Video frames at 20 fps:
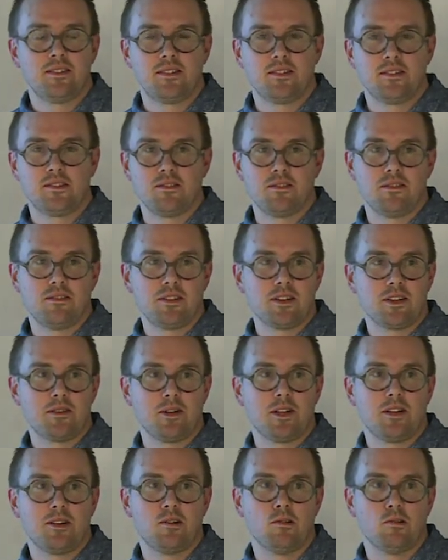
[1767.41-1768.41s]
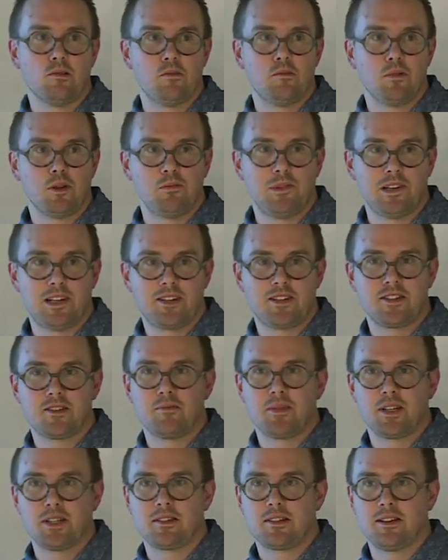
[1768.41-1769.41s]
to I mean the whole population
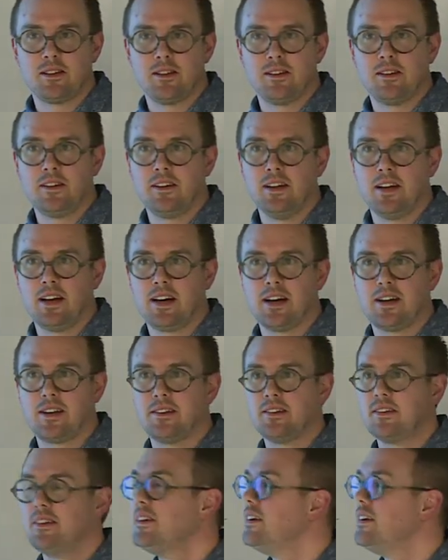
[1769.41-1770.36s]
basically, and